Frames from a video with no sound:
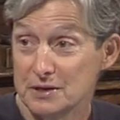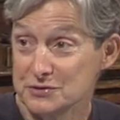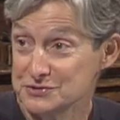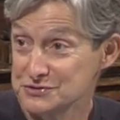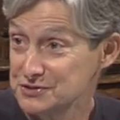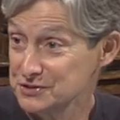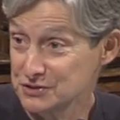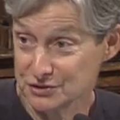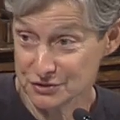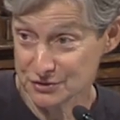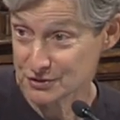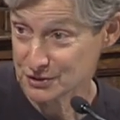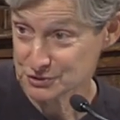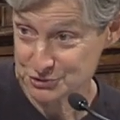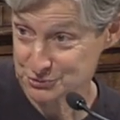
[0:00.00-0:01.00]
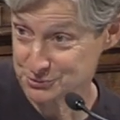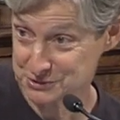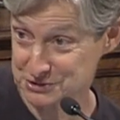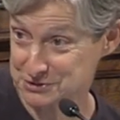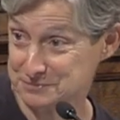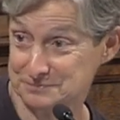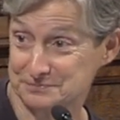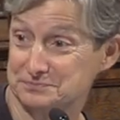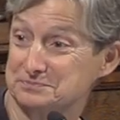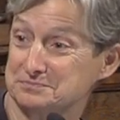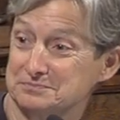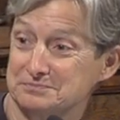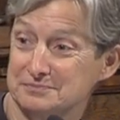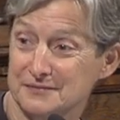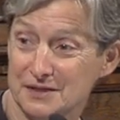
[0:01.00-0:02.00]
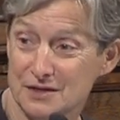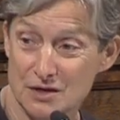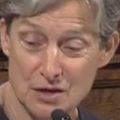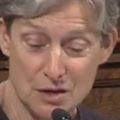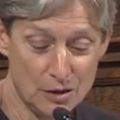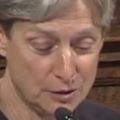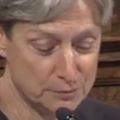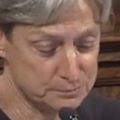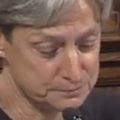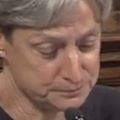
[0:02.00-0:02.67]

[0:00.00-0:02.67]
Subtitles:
Palestinian and not Jewish. I